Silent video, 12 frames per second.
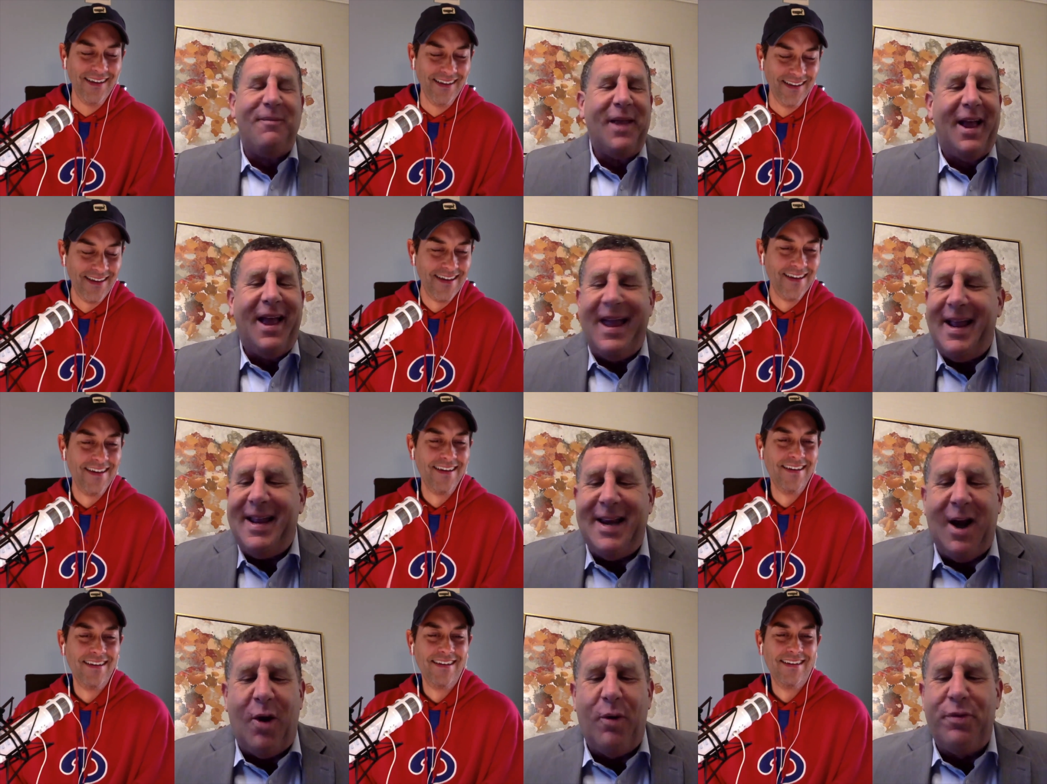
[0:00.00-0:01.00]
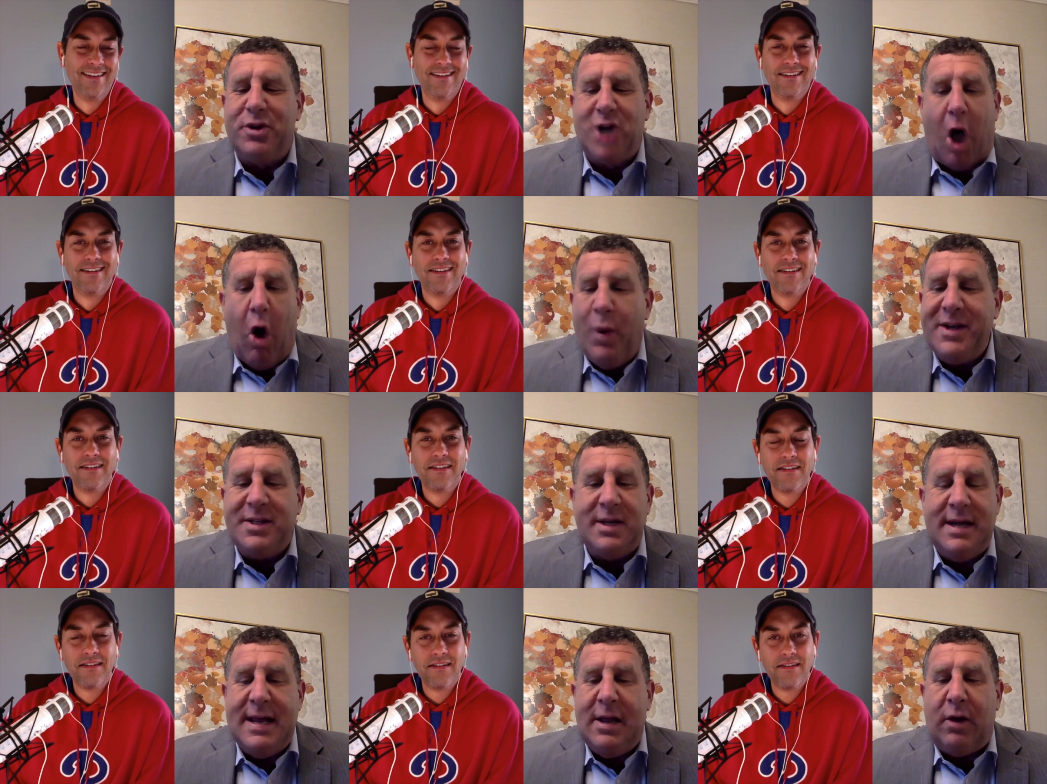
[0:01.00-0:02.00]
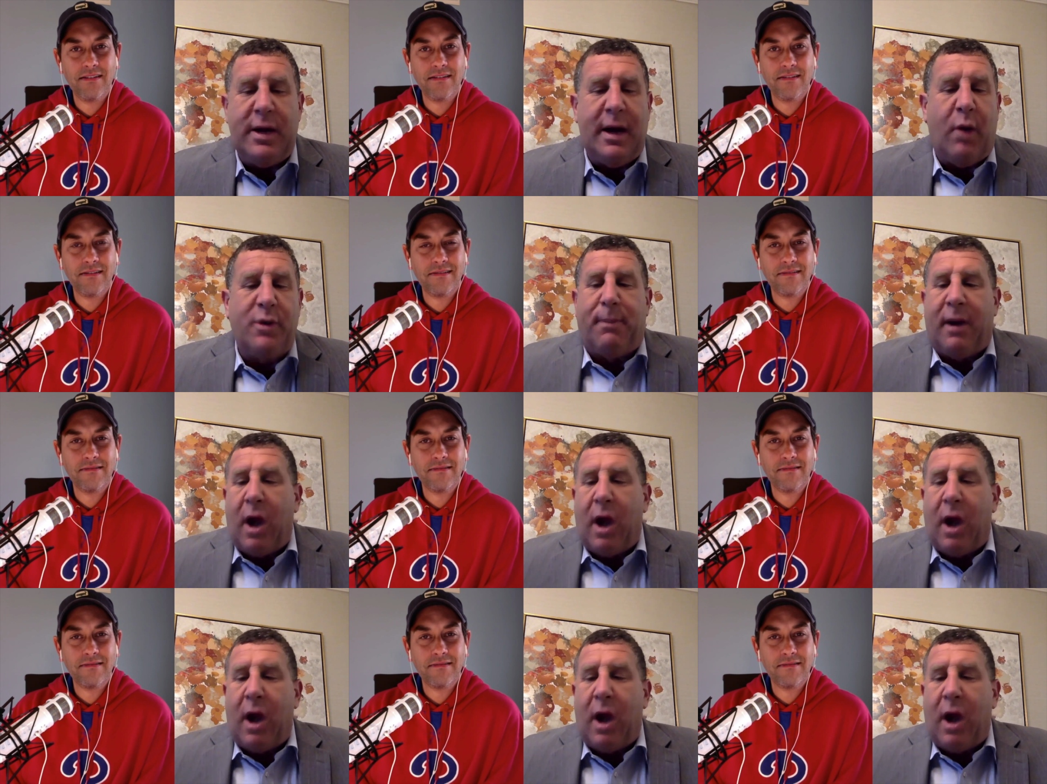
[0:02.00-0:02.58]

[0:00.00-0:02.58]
Speaker 1: uh, you know, there's always a deal. You know, it's